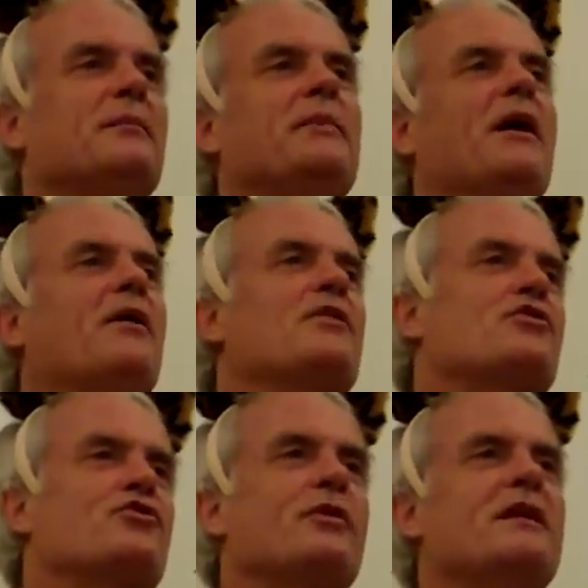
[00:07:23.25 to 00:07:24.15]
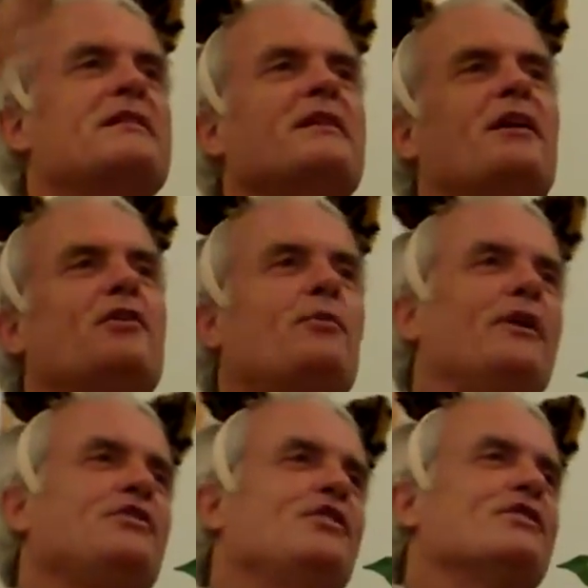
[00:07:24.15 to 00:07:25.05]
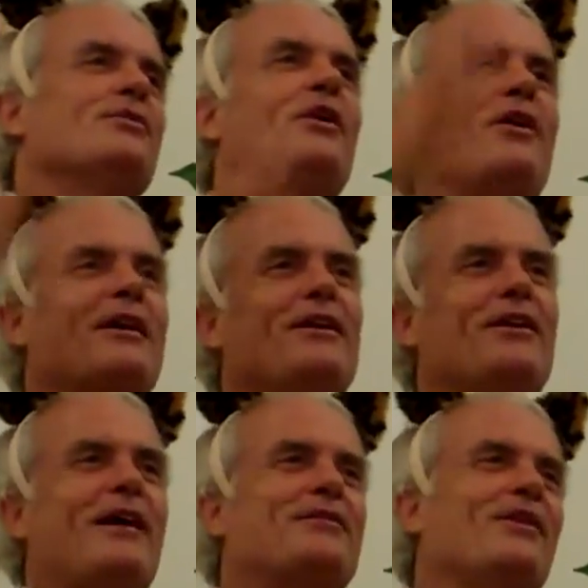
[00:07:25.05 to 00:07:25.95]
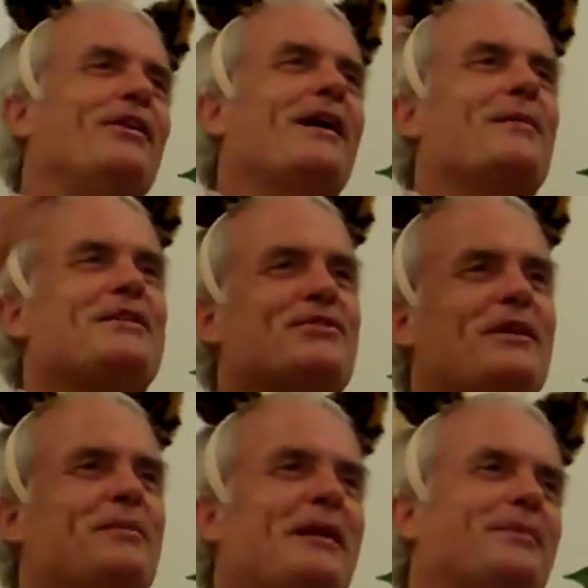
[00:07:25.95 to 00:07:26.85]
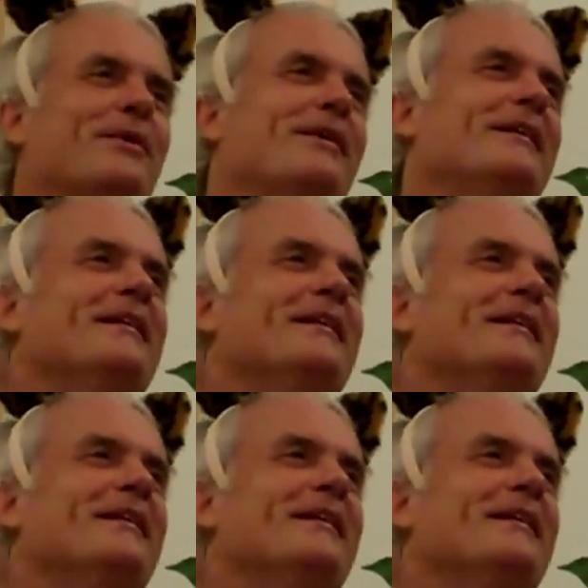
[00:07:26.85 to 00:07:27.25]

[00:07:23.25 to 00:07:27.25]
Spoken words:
be on the streets and under bridges, and we're all going to have to learn how to be street people.